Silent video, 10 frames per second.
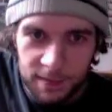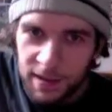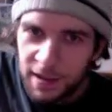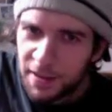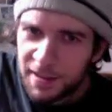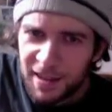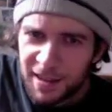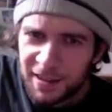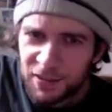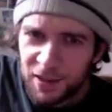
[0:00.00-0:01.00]
Now that's
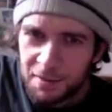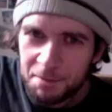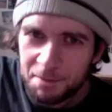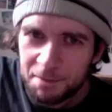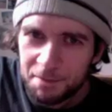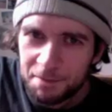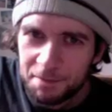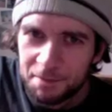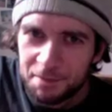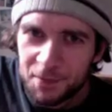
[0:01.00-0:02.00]
not the same.
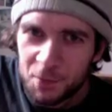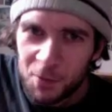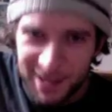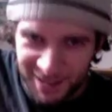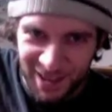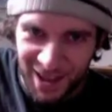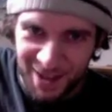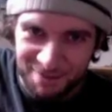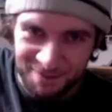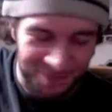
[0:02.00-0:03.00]
Why is
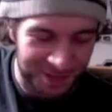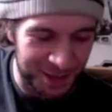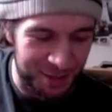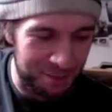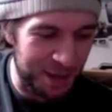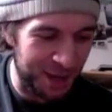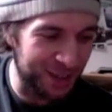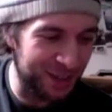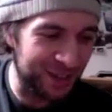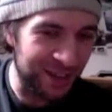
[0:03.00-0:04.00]
that? It's
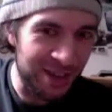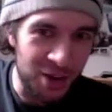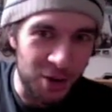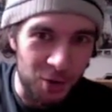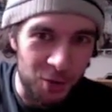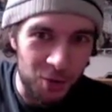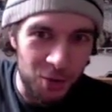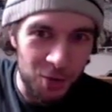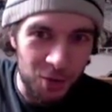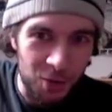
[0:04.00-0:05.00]
because
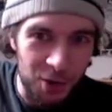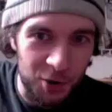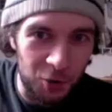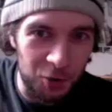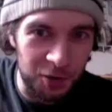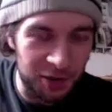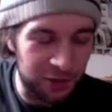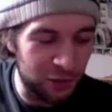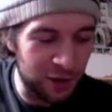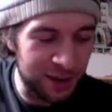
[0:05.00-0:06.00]
when you're holding this
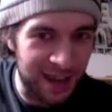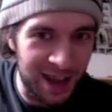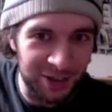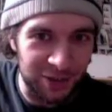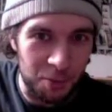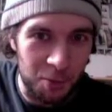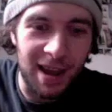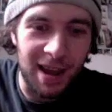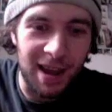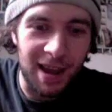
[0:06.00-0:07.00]
string down
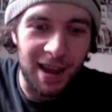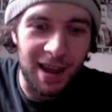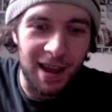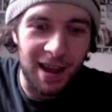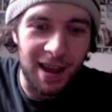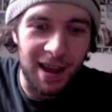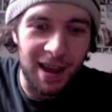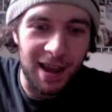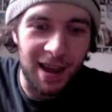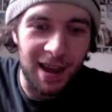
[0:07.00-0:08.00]
somewhere, you're bending it
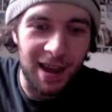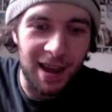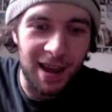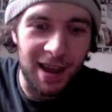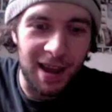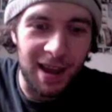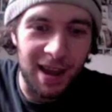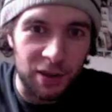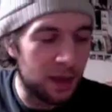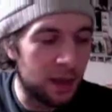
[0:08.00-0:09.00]
out of tune slightly.
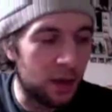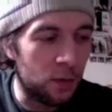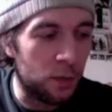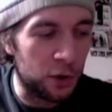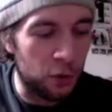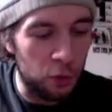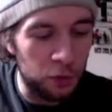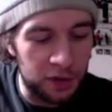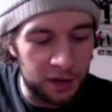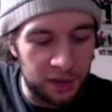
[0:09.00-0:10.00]
When you're
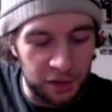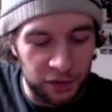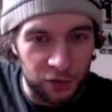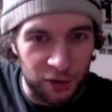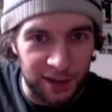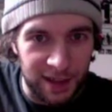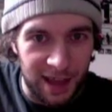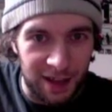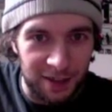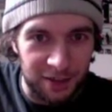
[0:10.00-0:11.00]
holding this string
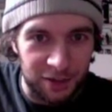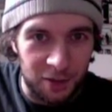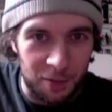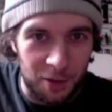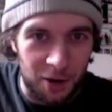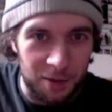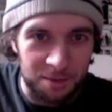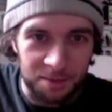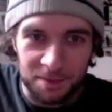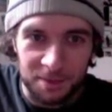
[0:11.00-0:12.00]
down somewhere,
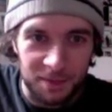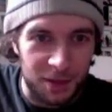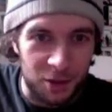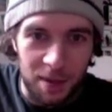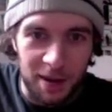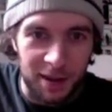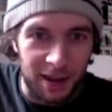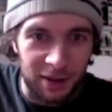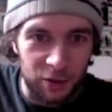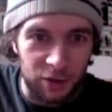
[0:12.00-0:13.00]
you're bending it
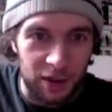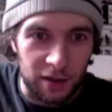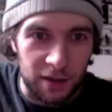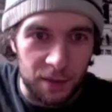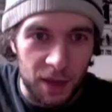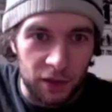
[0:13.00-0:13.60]
out of tune slightly.